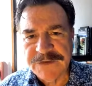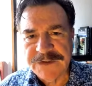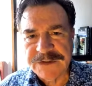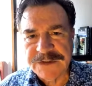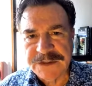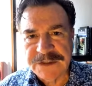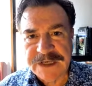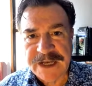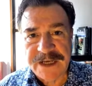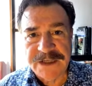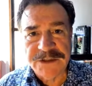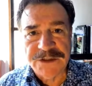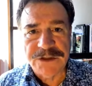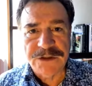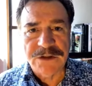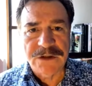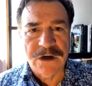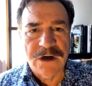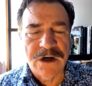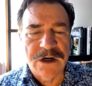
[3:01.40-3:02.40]
of his
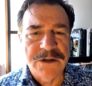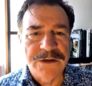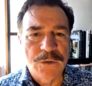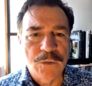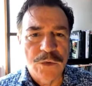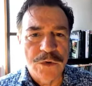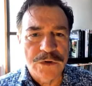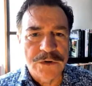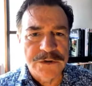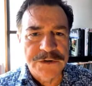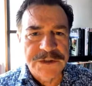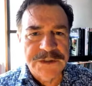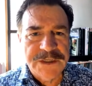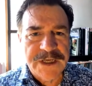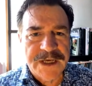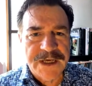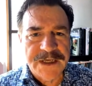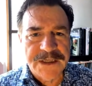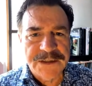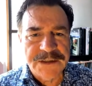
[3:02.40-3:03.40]
stature on the world
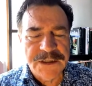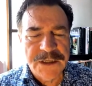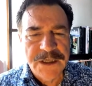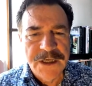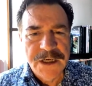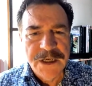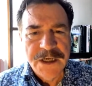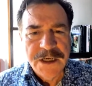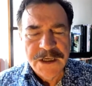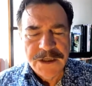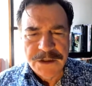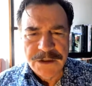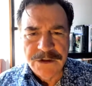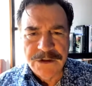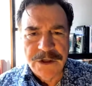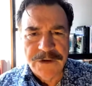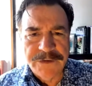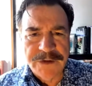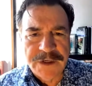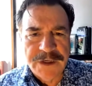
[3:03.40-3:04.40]
stage. You
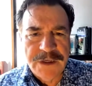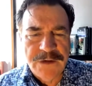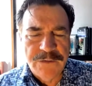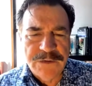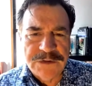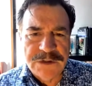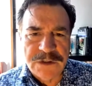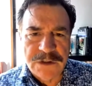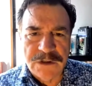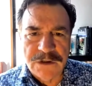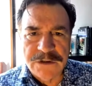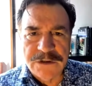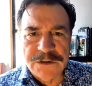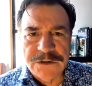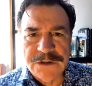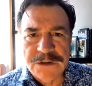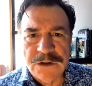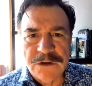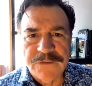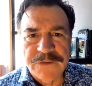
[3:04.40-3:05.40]
know that he was the
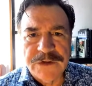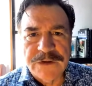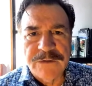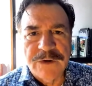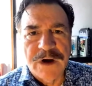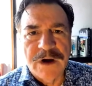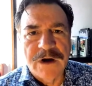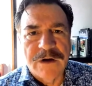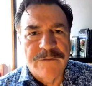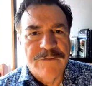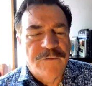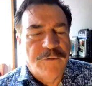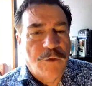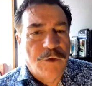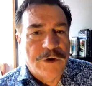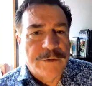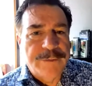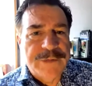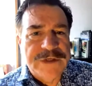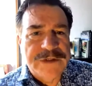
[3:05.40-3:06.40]
longest serving
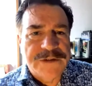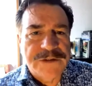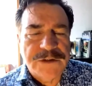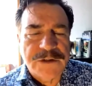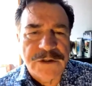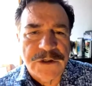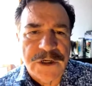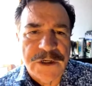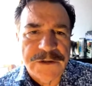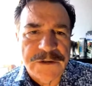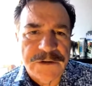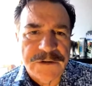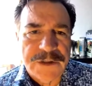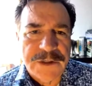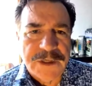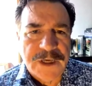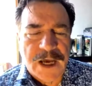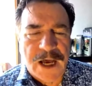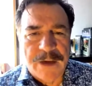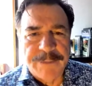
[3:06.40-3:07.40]
foreign minister under
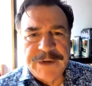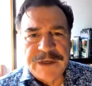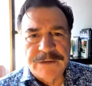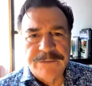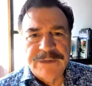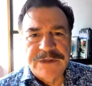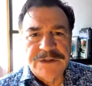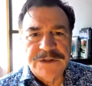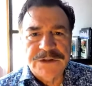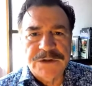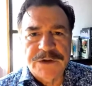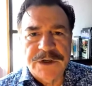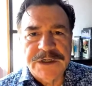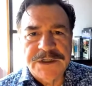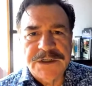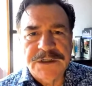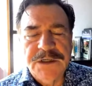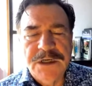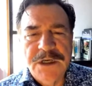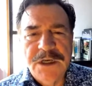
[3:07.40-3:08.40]
the Abe
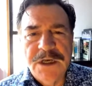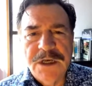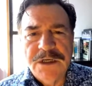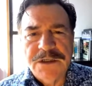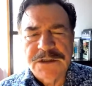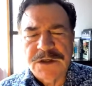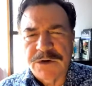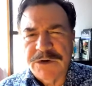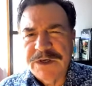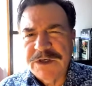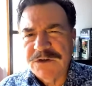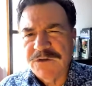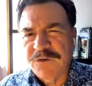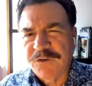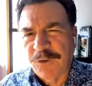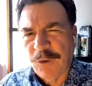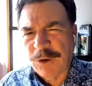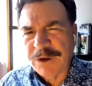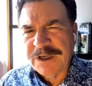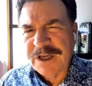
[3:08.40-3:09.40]
administration. So his
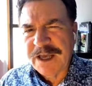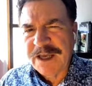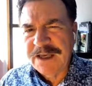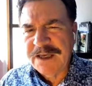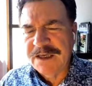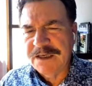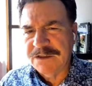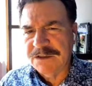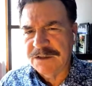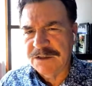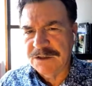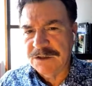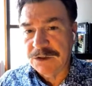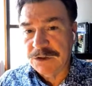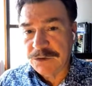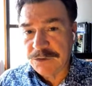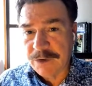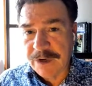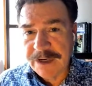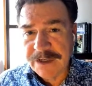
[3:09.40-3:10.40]
forte, his
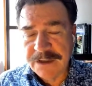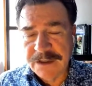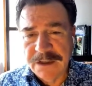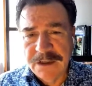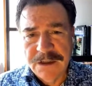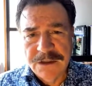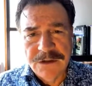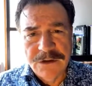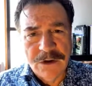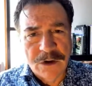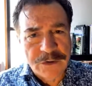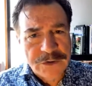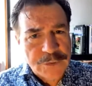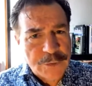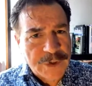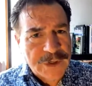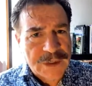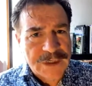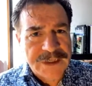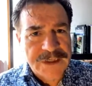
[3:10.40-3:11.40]
strength, you always
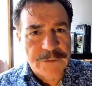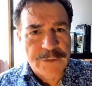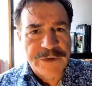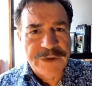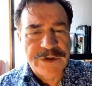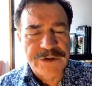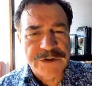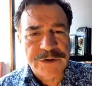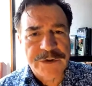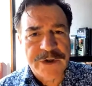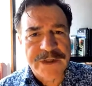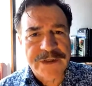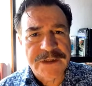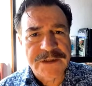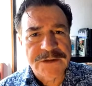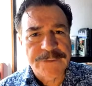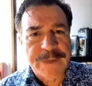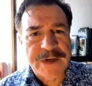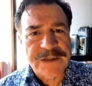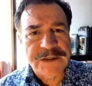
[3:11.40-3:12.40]
want to lead with your strength,
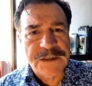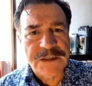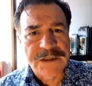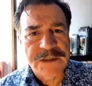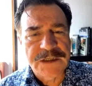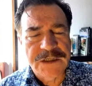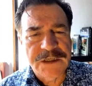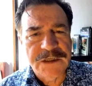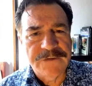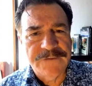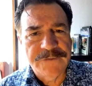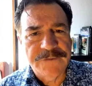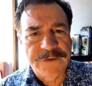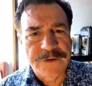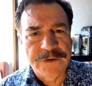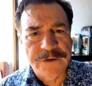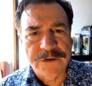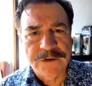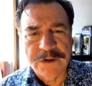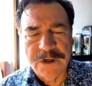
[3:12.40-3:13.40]
especially if
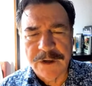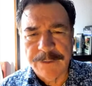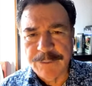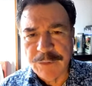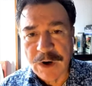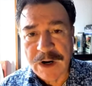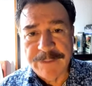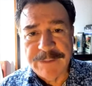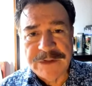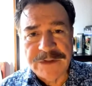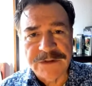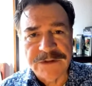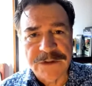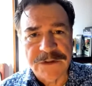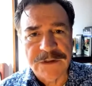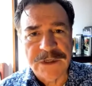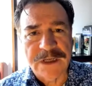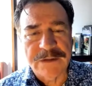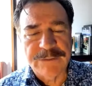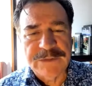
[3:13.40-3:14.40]
you're a prime
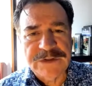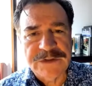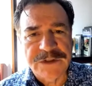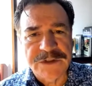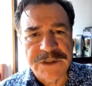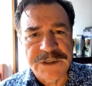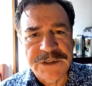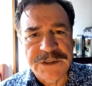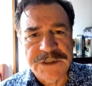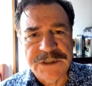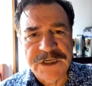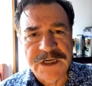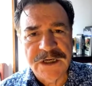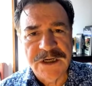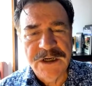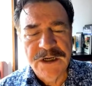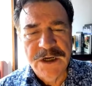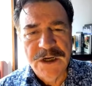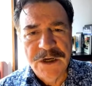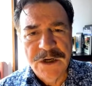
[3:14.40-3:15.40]
minister like Mr. Kishida
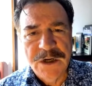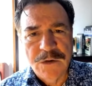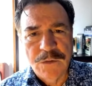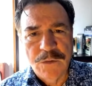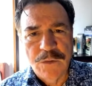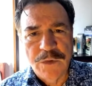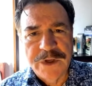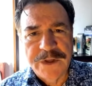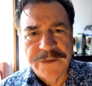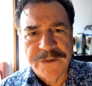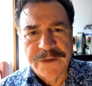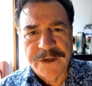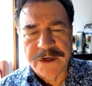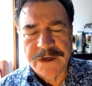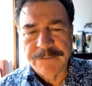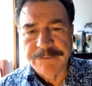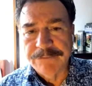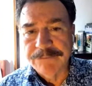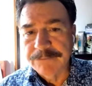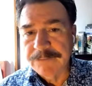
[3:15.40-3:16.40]
with
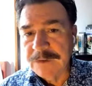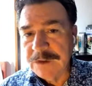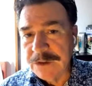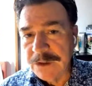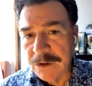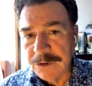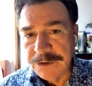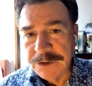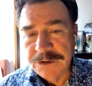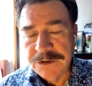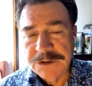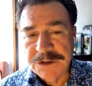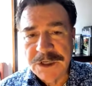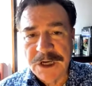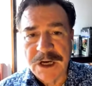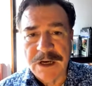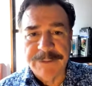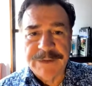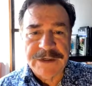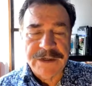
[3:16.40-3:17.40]
a new
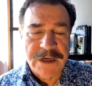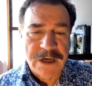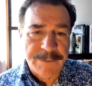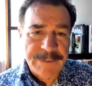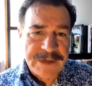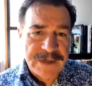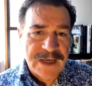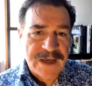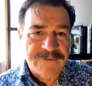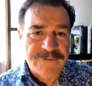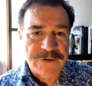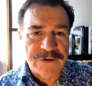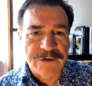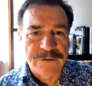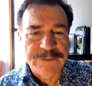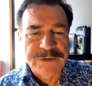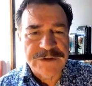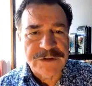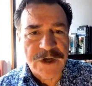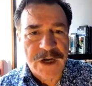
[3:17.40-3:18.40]
job and coming after
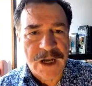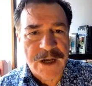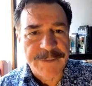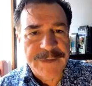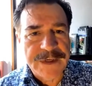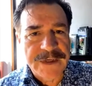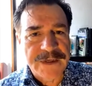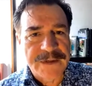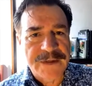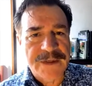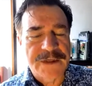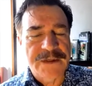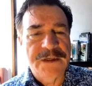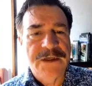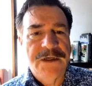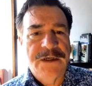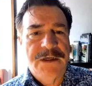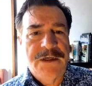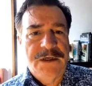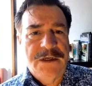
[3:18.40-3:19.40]
Mr. Abe and then
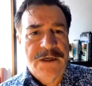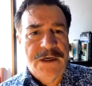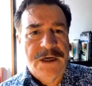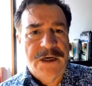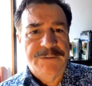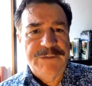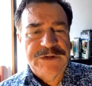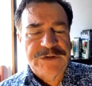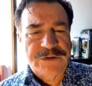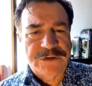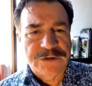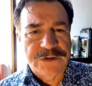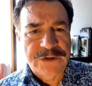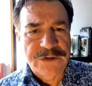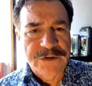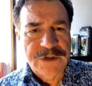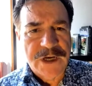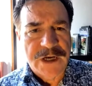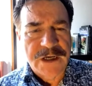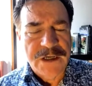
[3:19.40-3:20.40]
Mr.
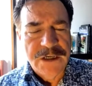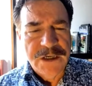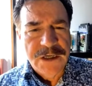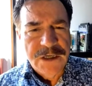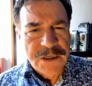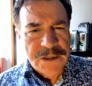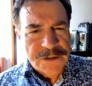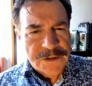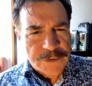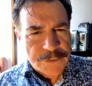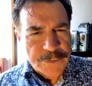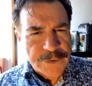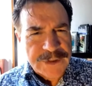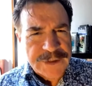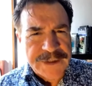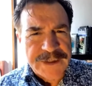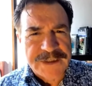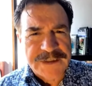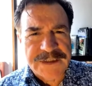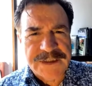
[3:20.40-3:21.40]
Suga, to
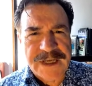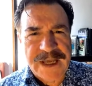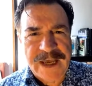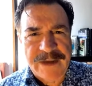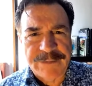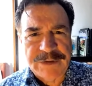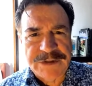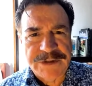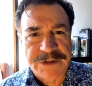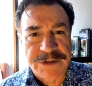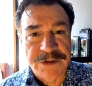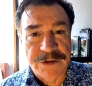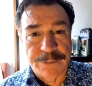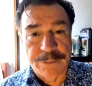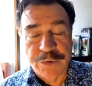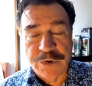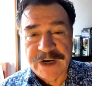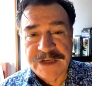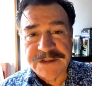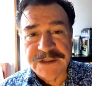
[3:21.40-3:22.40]
really establish your
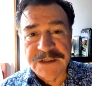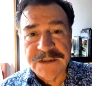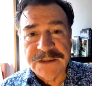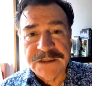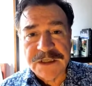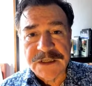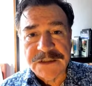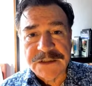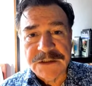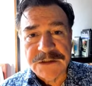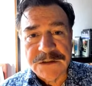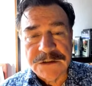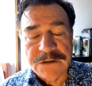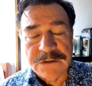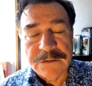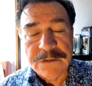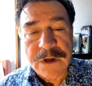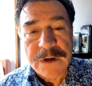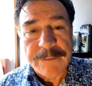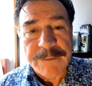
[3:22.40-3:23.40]
presence and
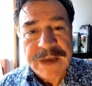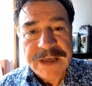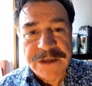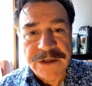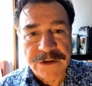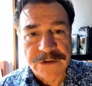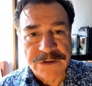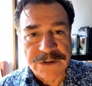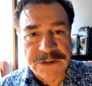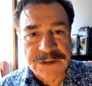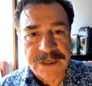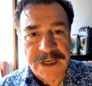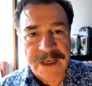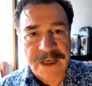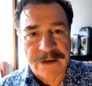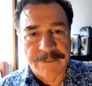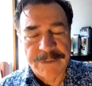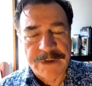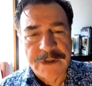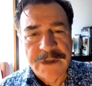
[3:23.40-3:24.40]
to make your
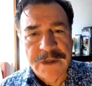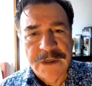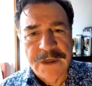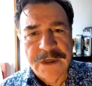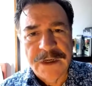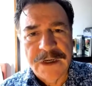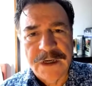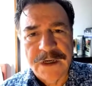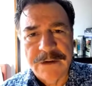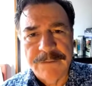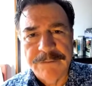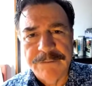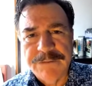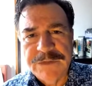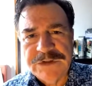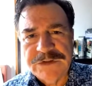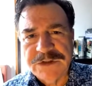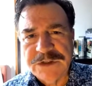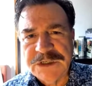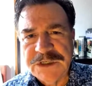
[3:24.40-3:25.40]
stamp.
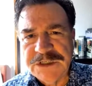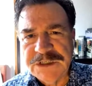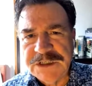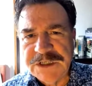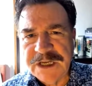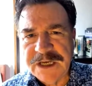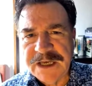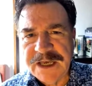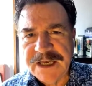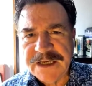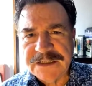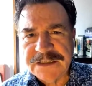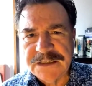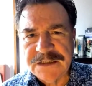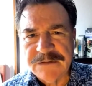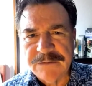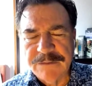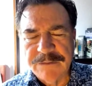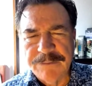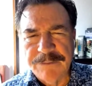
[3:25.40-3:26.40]
Mr. Kishida
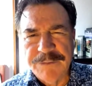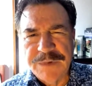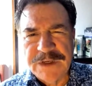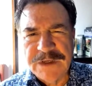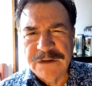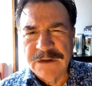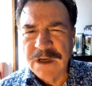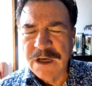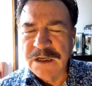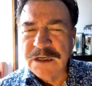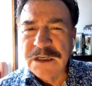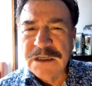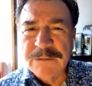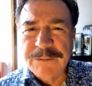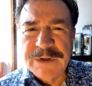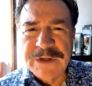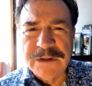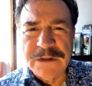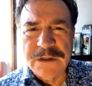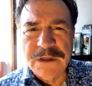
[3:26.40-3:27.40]
has been a little
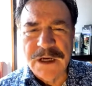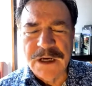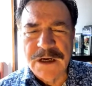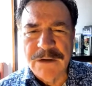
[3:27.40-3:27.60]
bit